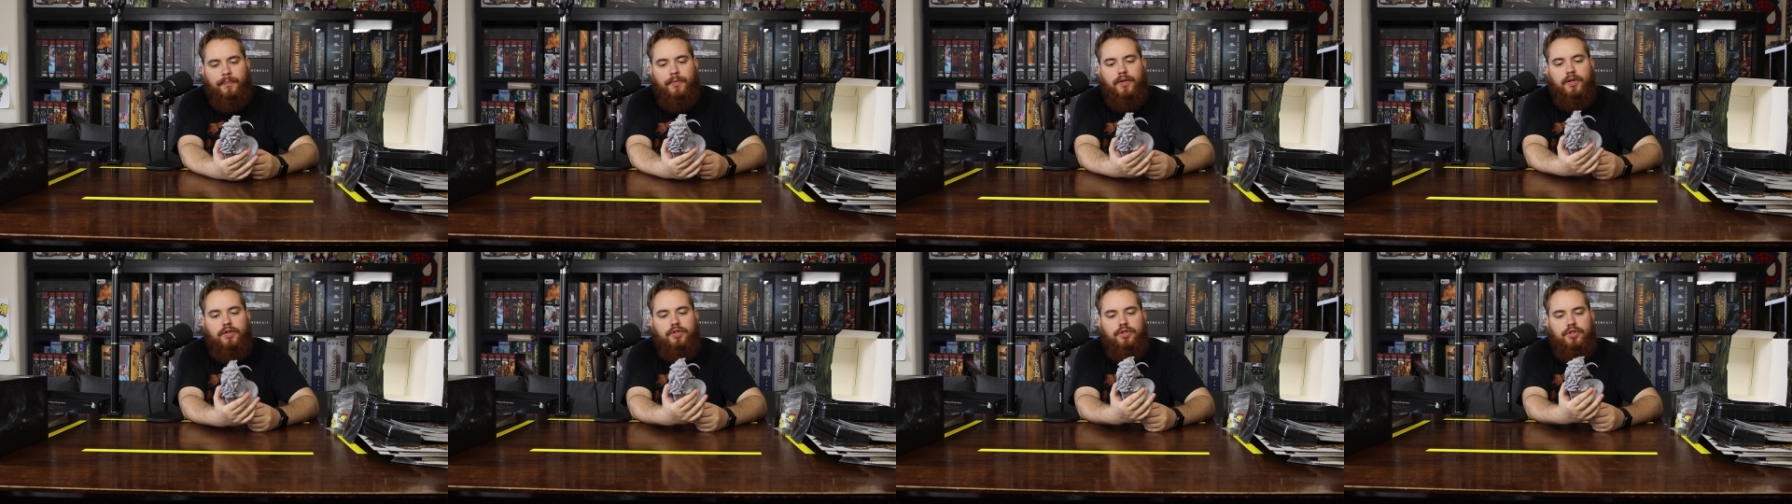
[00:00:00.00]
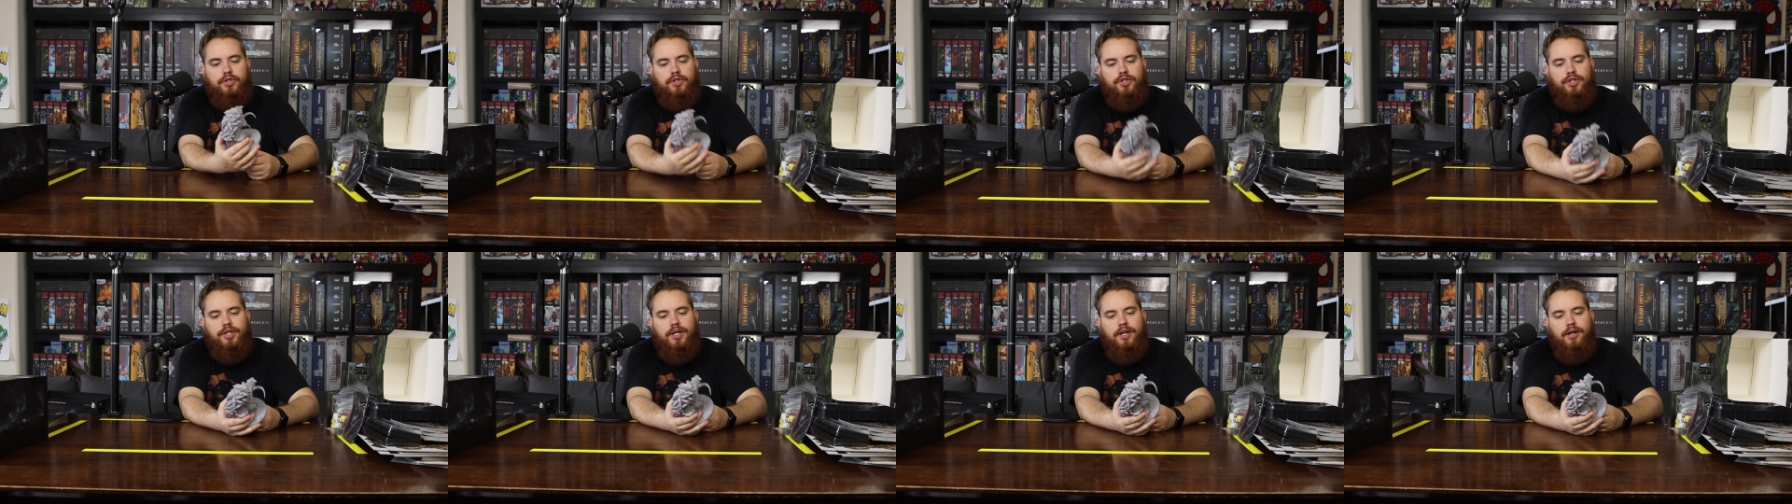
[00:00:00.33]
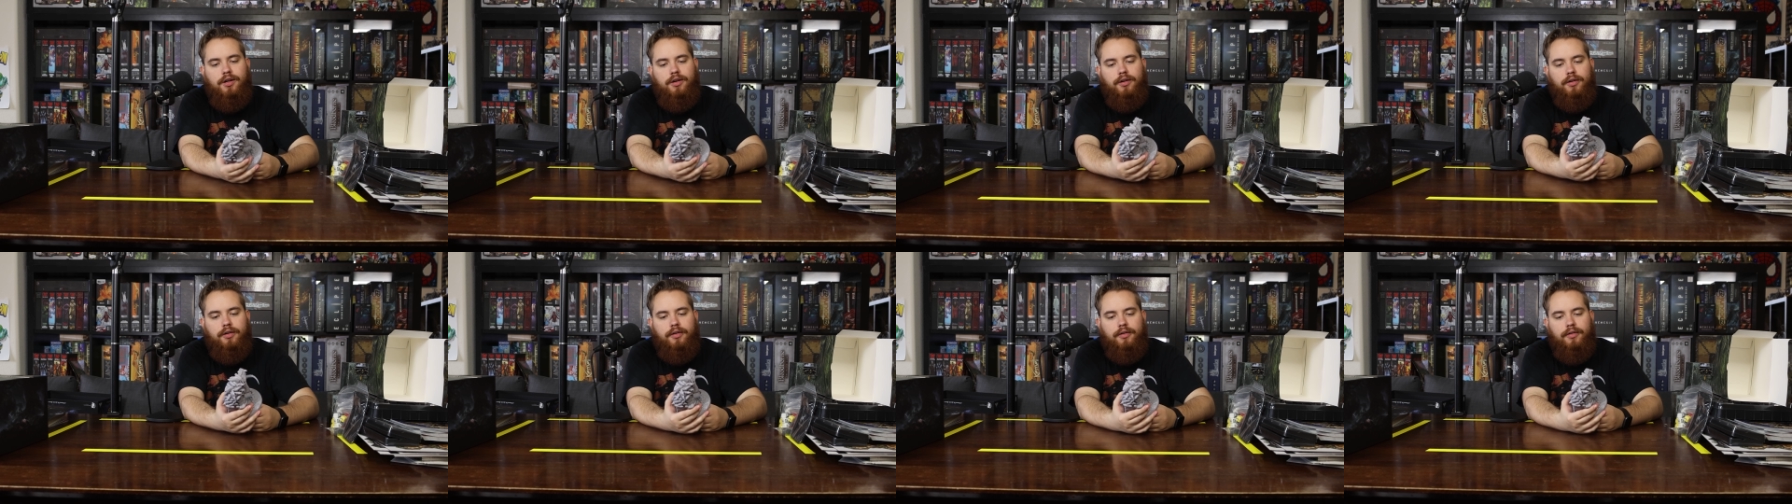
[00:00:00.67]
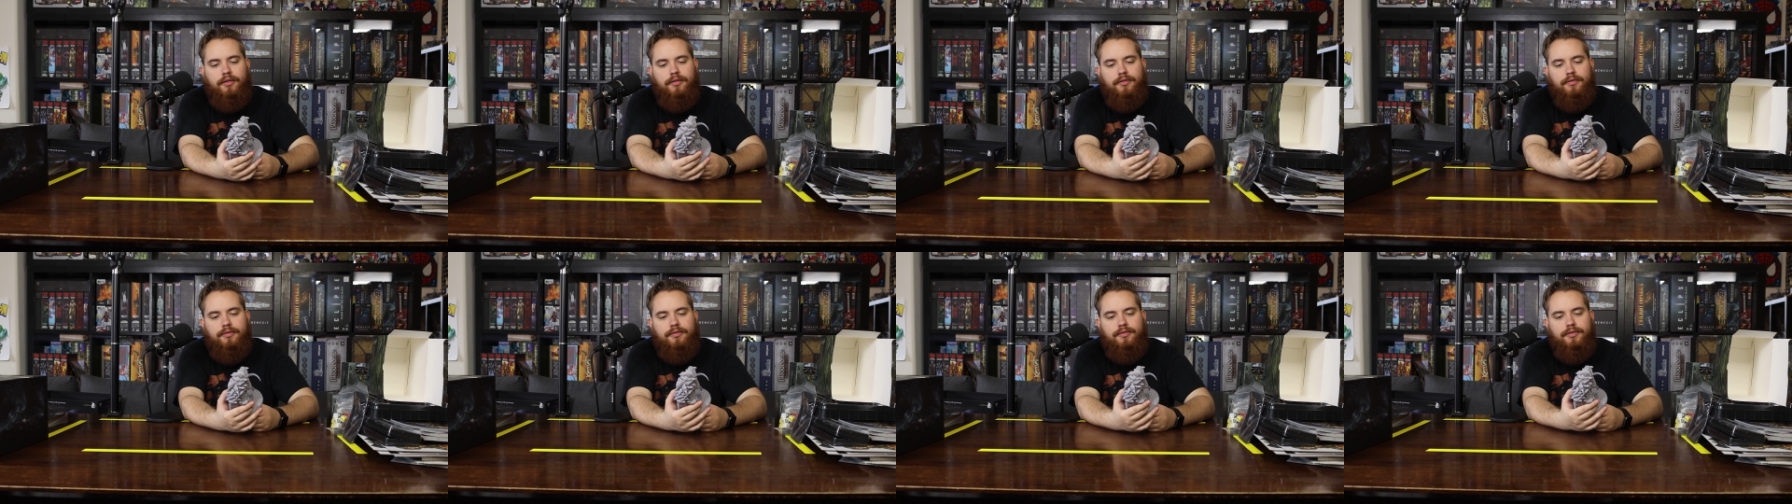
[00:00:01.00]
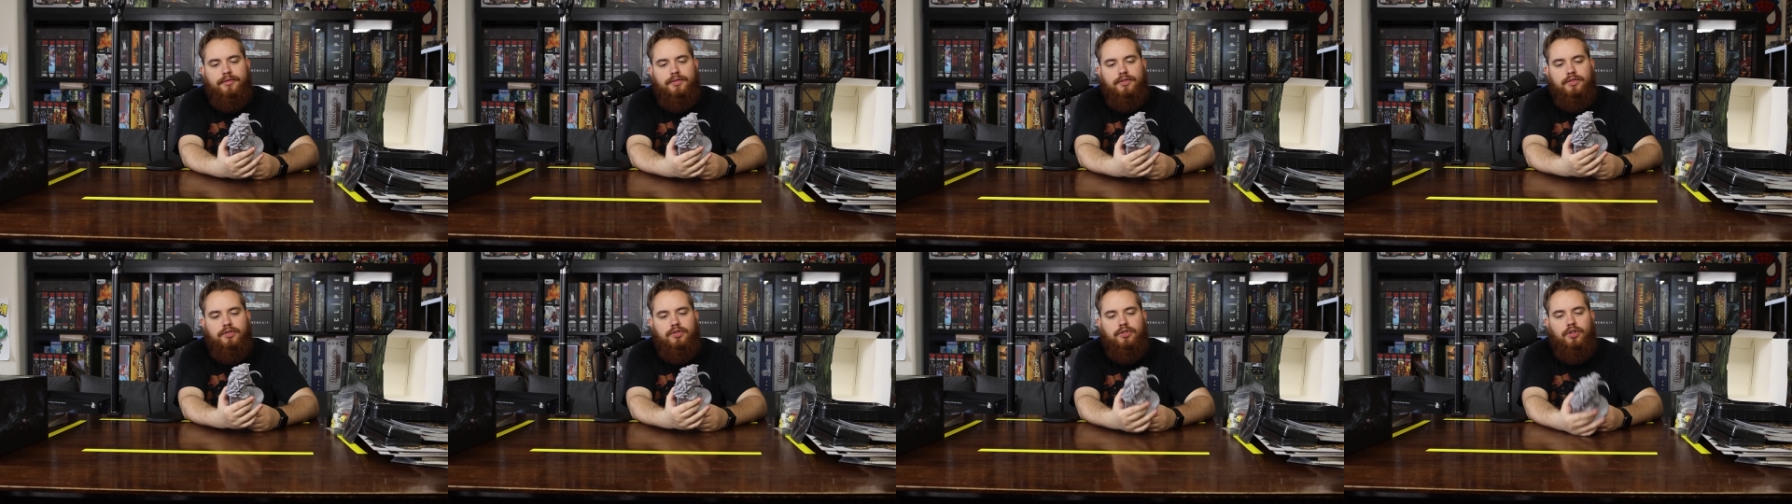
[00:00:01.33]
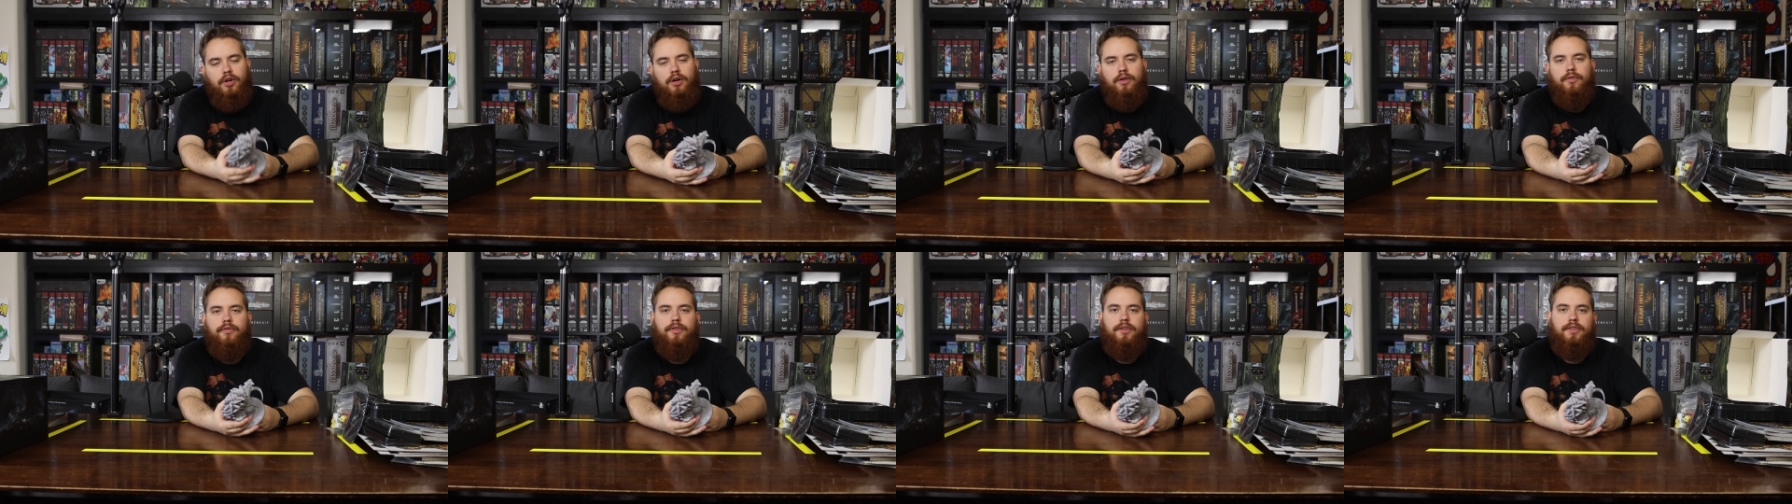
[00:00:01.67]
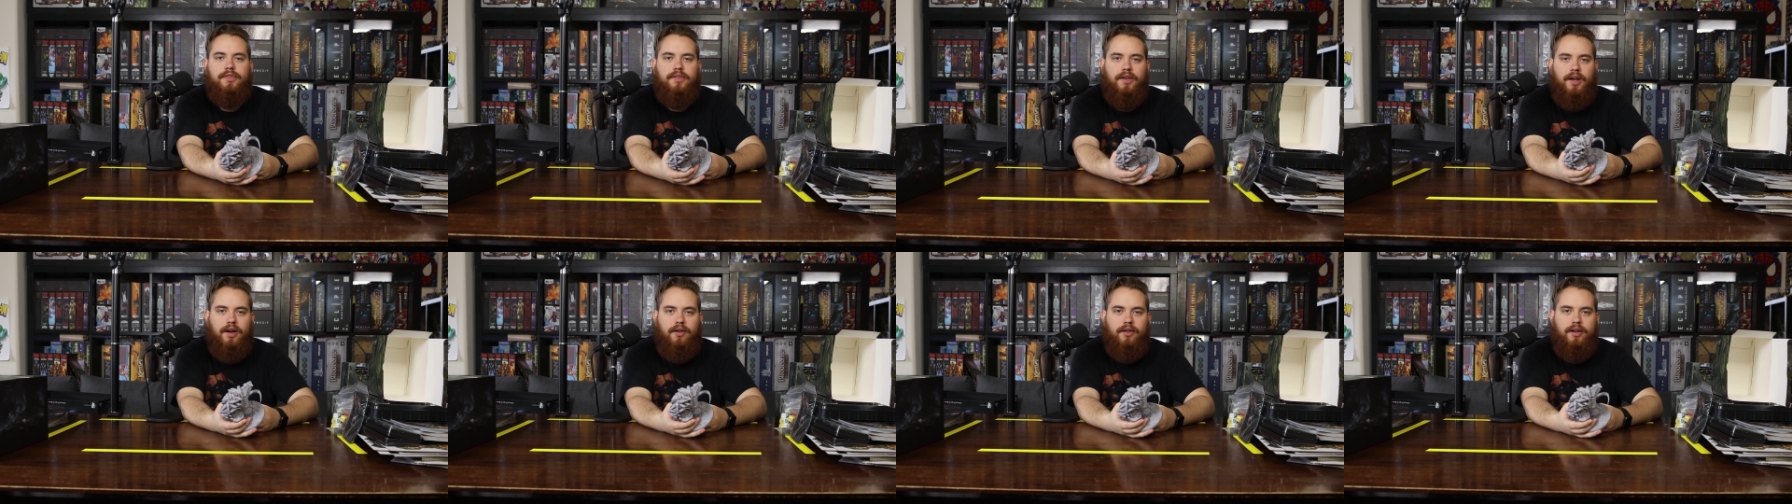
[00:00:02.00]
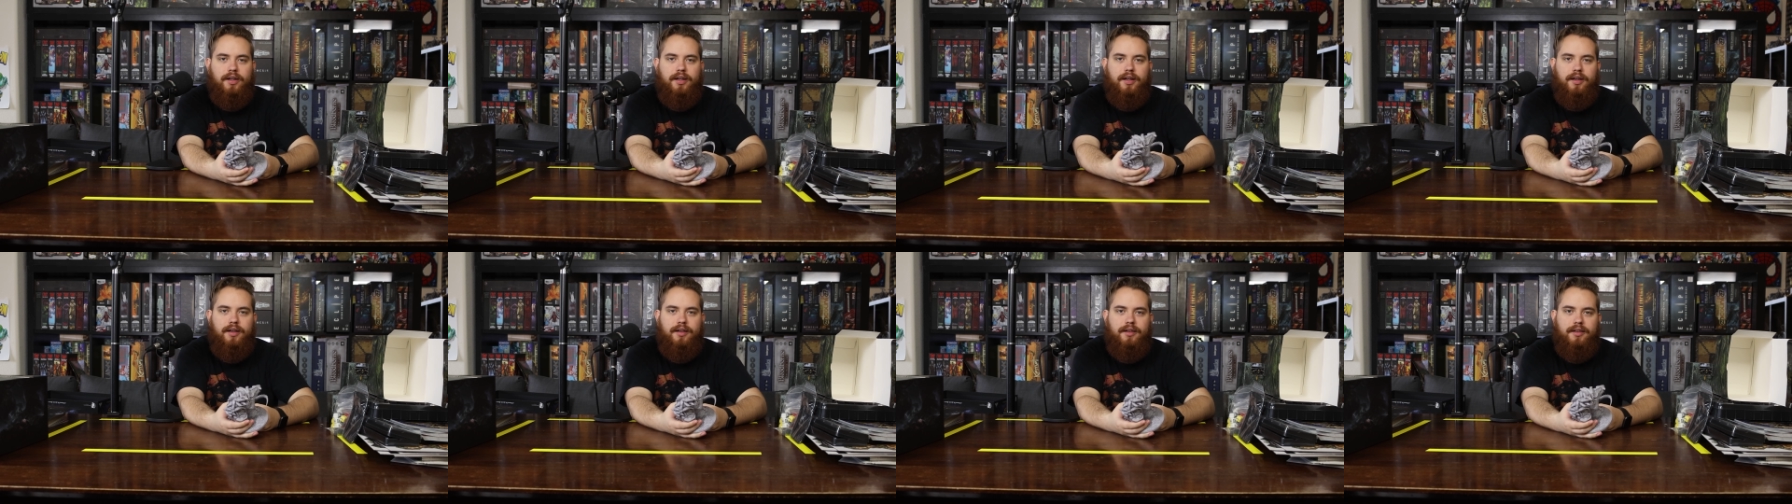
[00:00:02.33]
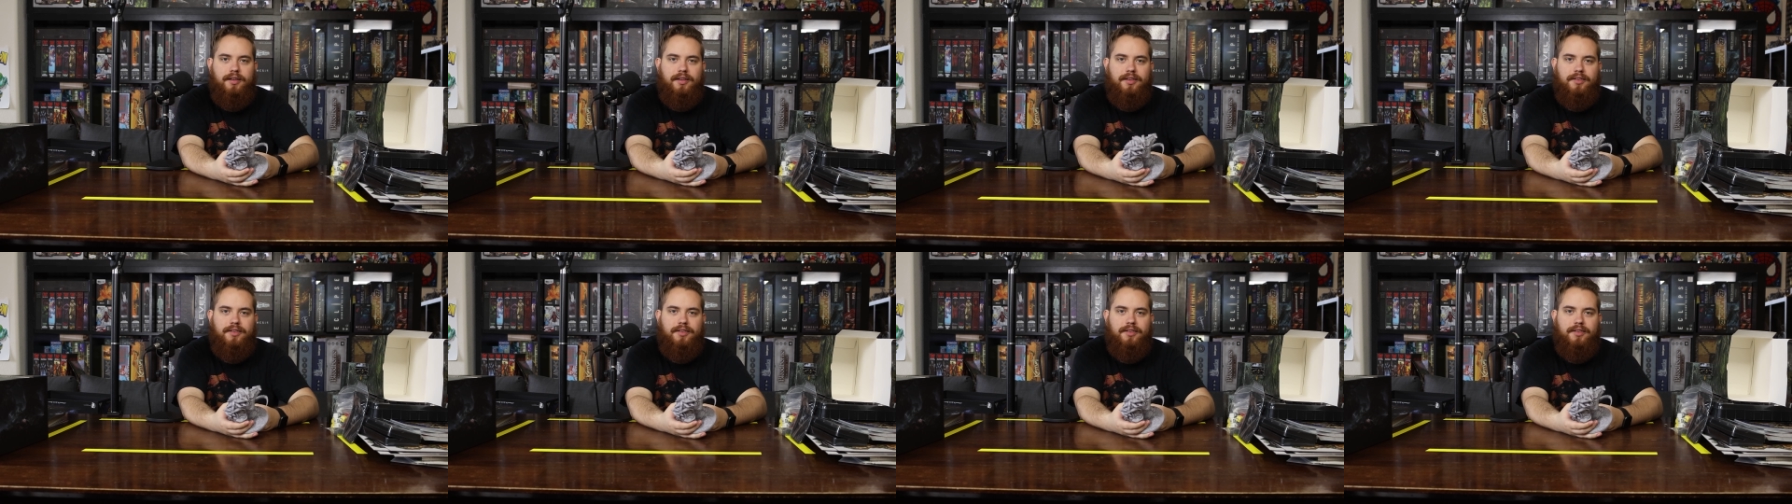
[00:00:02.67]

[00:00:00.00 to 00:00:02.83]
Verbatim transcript: the sheer surface area